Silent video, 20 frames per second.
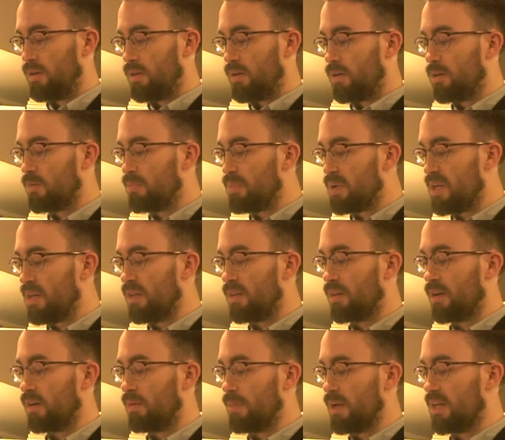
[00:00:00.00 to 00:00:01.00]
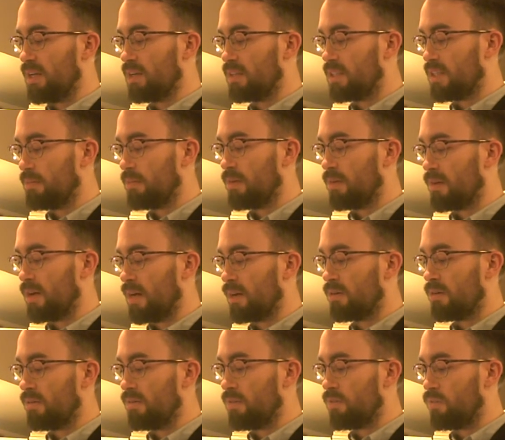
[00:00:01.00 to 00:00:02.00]
Your being there making
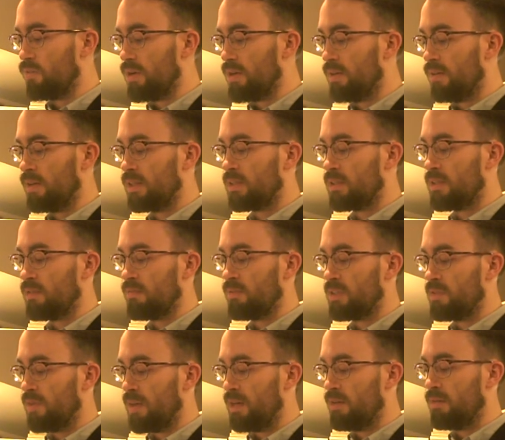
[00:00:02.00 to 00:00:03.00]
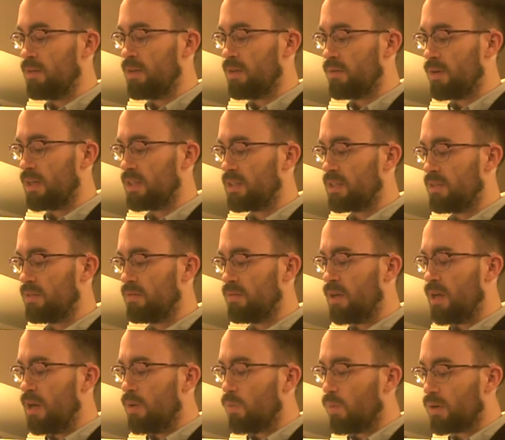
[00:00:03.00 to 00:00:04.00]
simulacra of the real instant was vaguely aggressive,
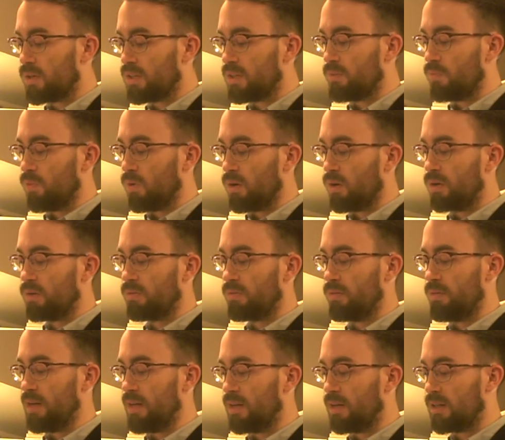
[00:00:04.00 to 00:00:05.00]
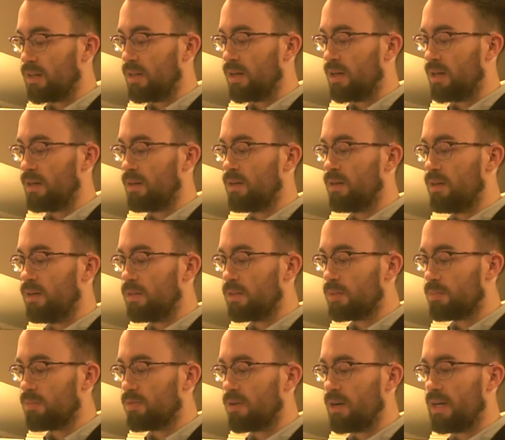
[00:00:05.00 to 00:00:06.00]
wanting work through incline,
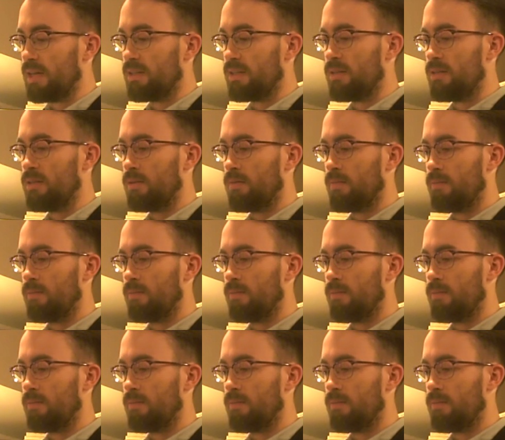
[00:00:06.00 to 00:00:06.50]
Depress.